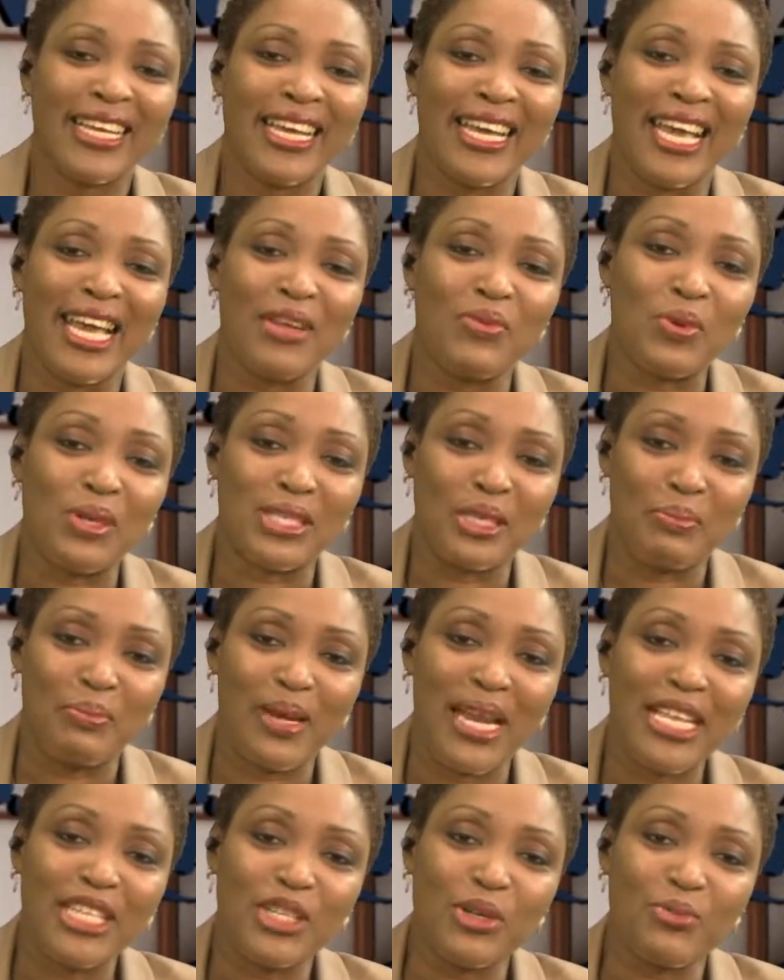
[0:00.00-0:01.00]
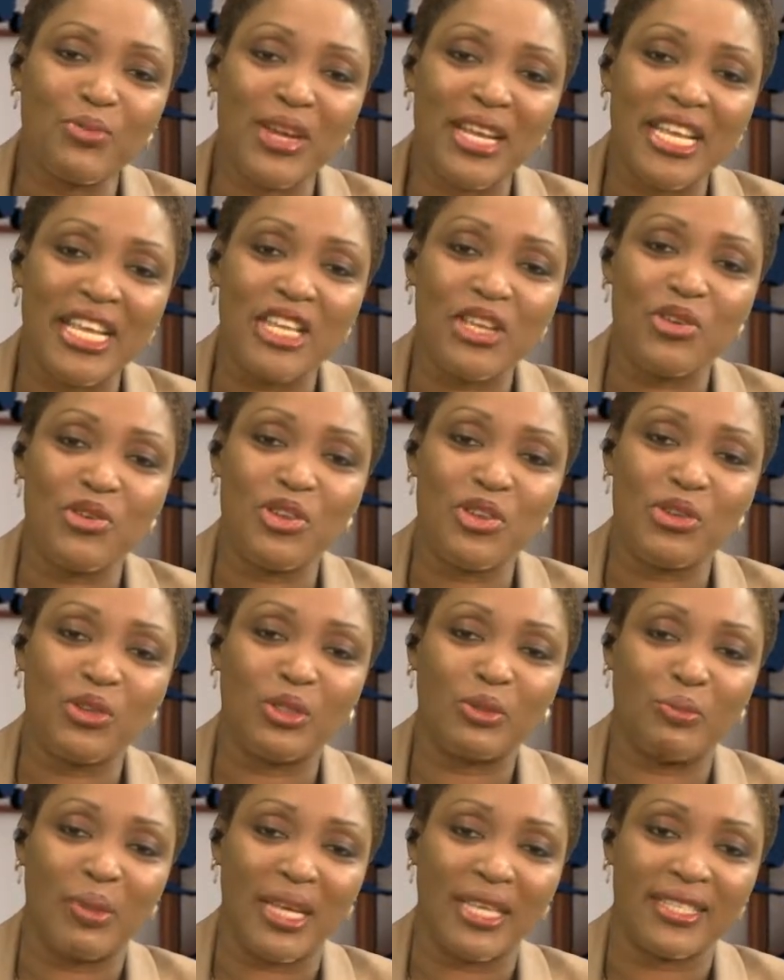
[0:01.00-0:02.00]
It was a pleasure bringing you
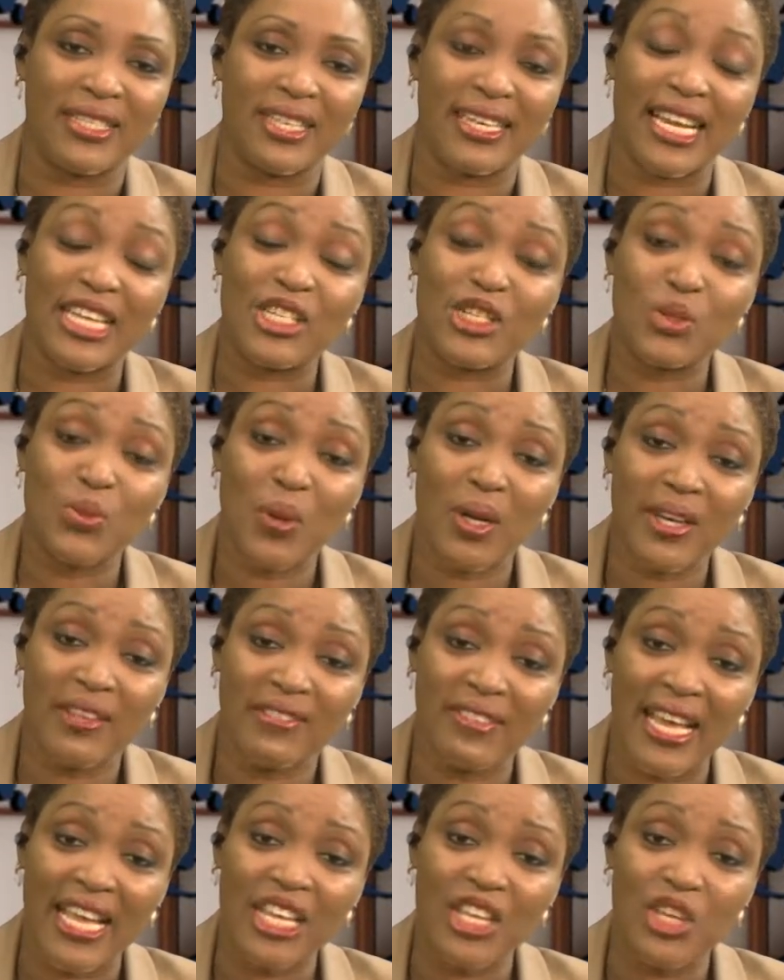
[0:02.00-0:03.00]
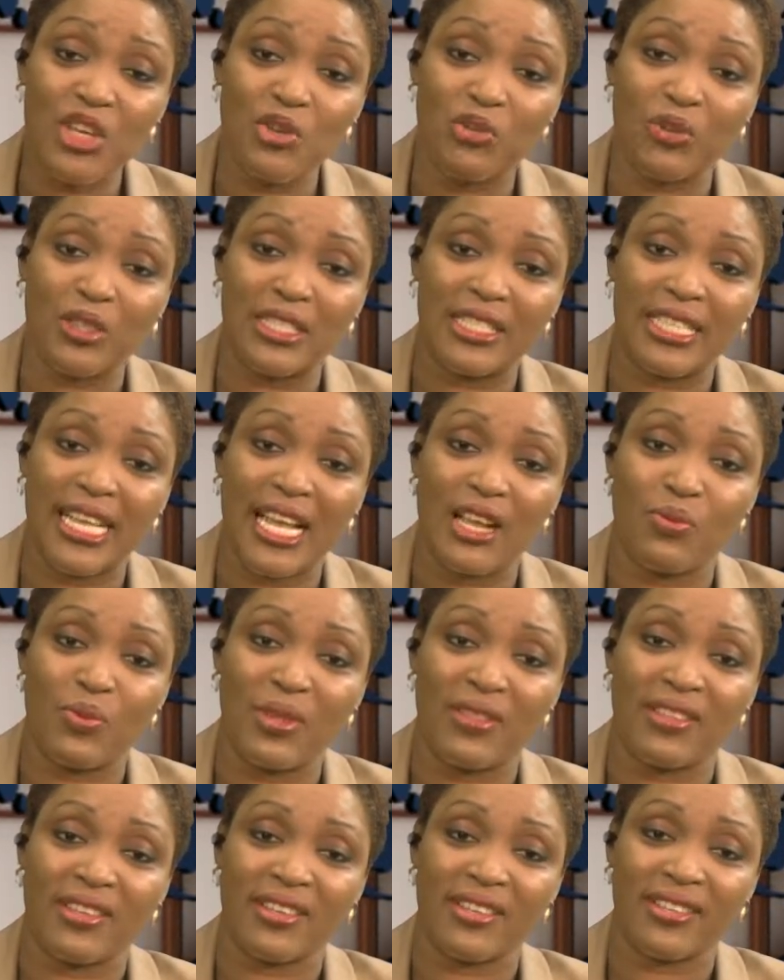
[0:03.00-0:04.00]
News Bits, and I do want to thank you for staying
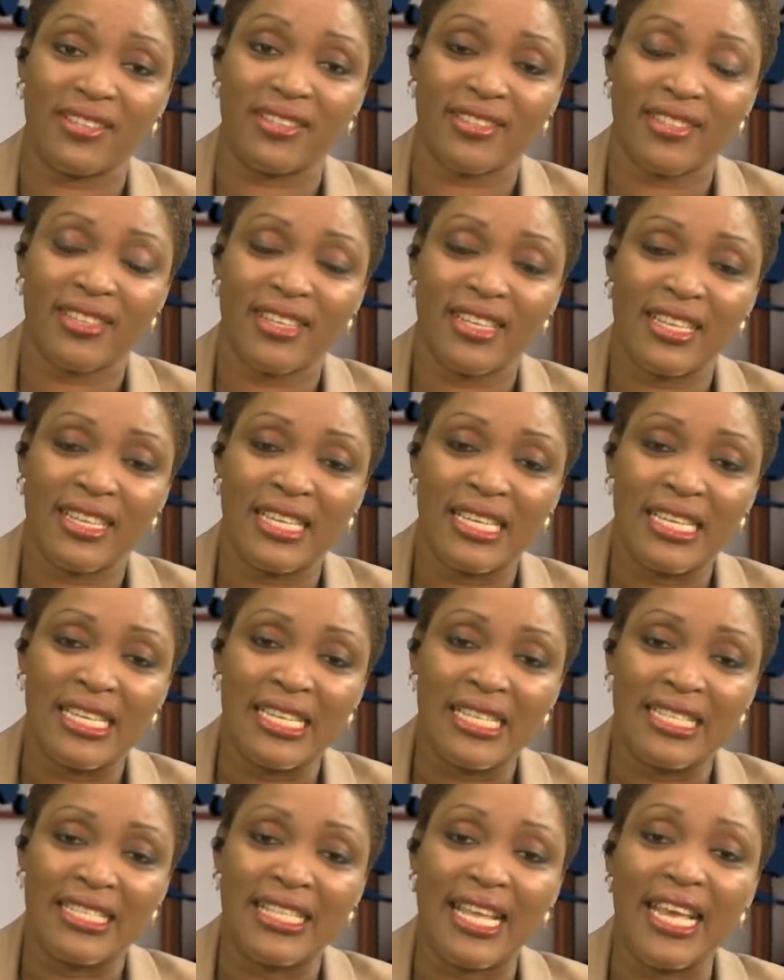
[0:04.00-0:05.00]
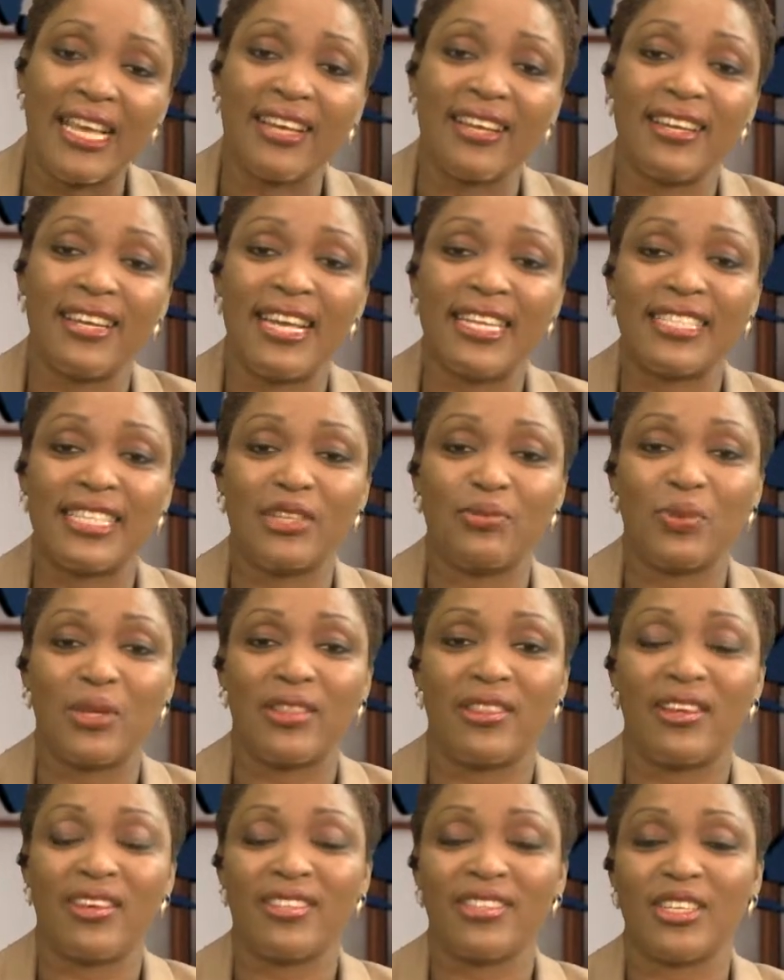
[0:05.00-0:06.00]
with us. Stay connected
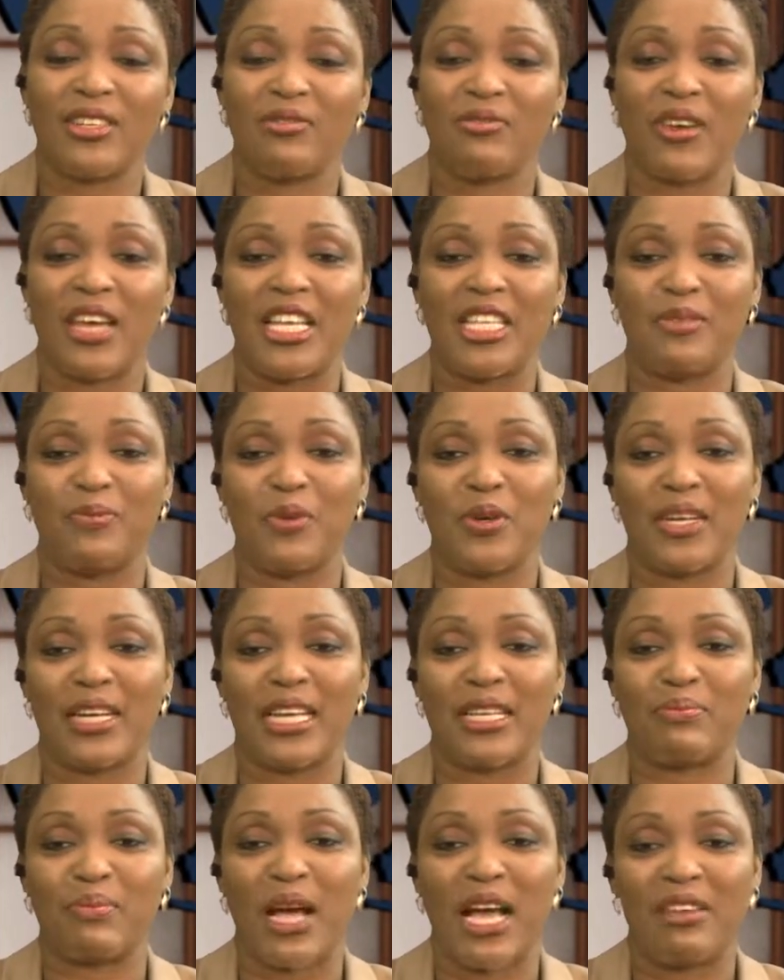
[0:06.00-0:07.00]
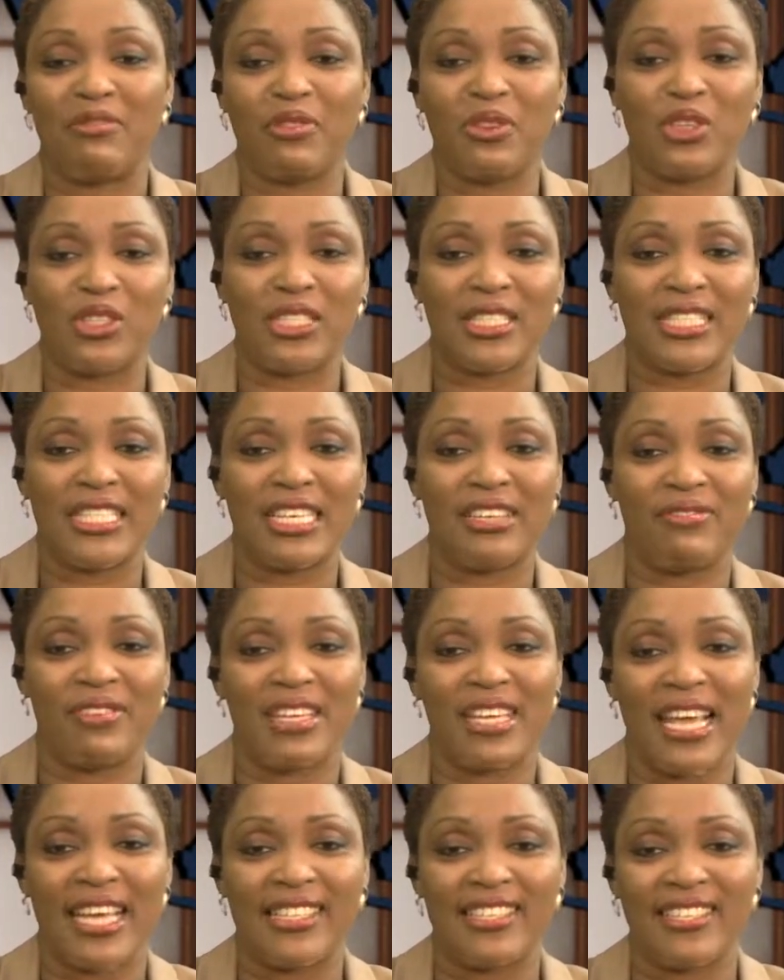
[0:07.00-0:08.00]
with us on Facebook at Fuxion
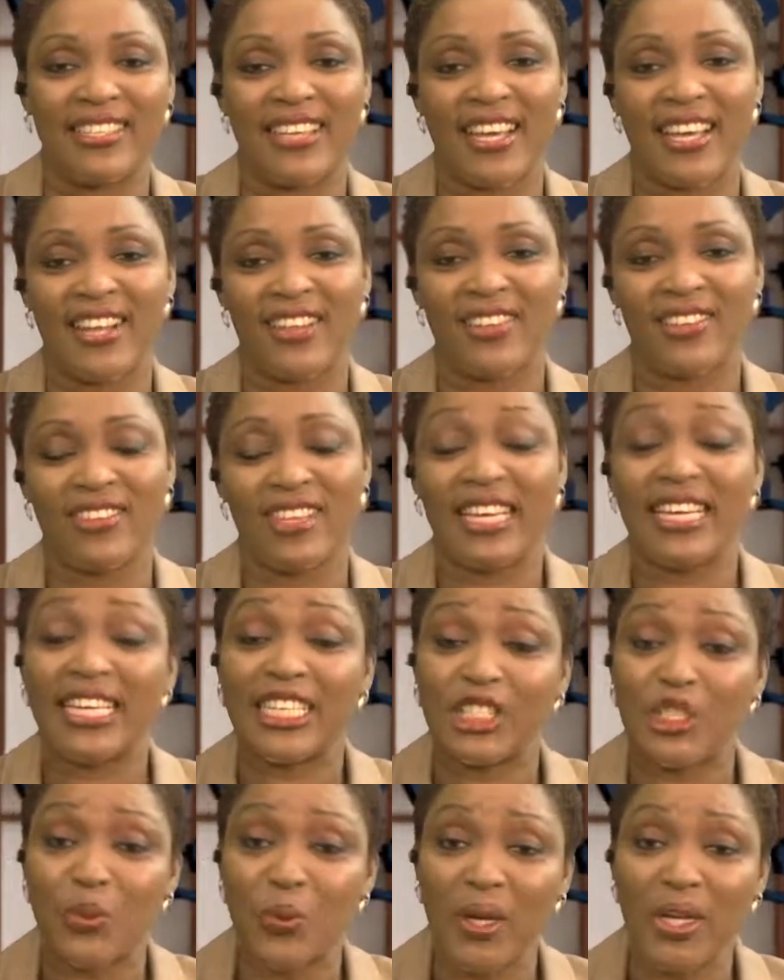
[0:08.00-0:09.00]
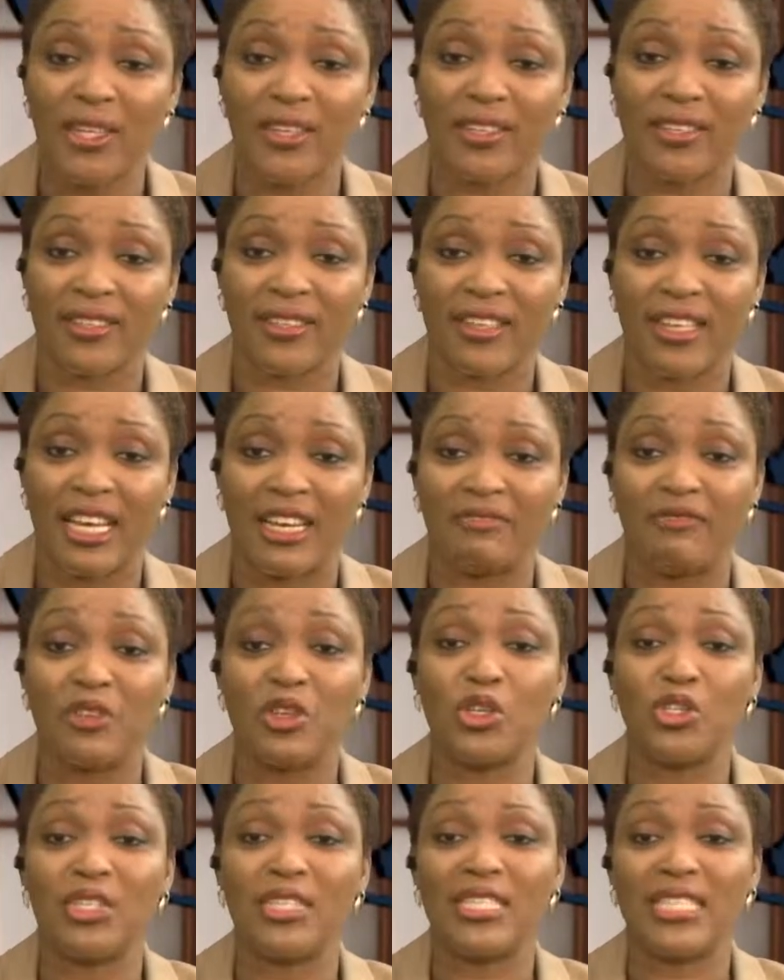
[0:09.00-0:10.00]
TV ATL and at Twitter at
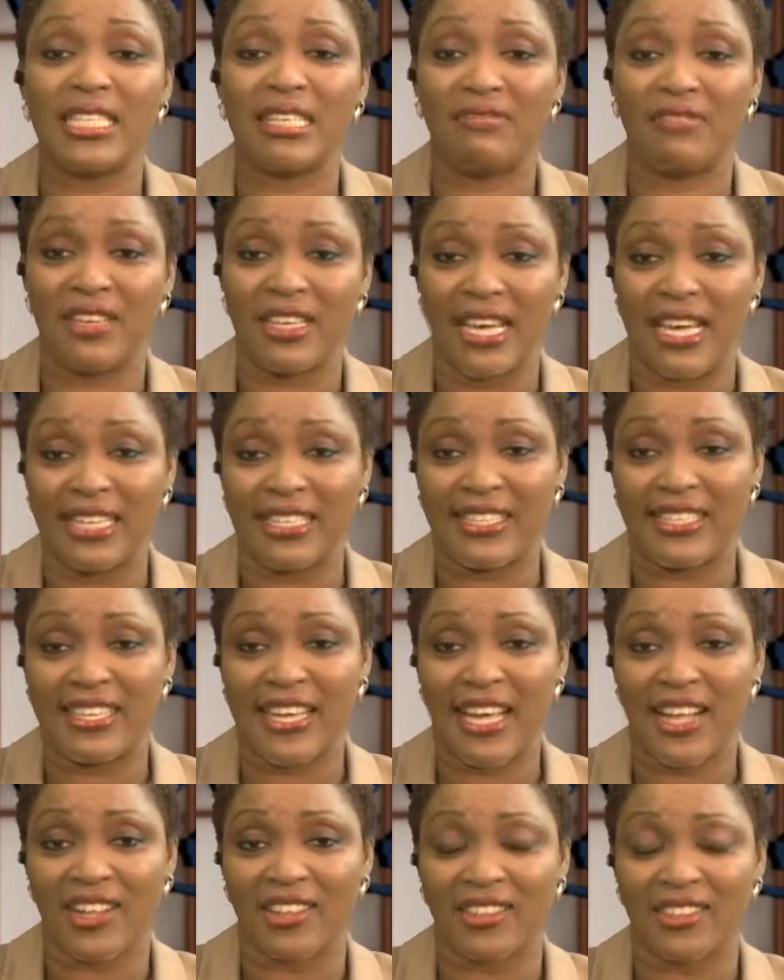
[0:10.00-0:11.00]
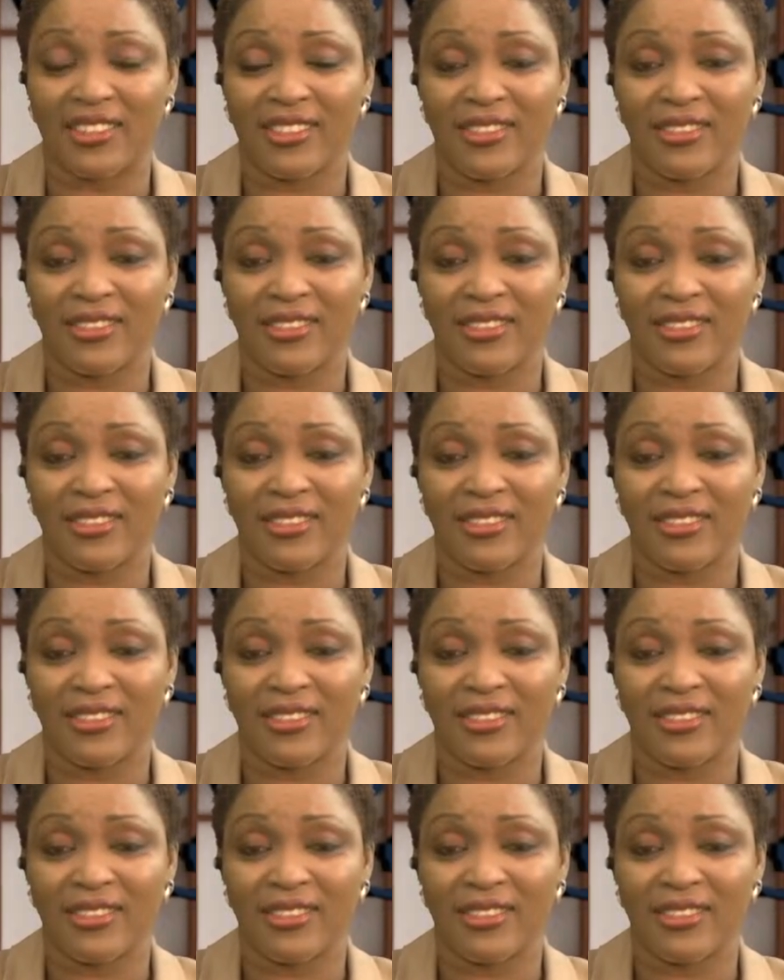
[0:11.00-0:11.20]
Fuxion TV ATL.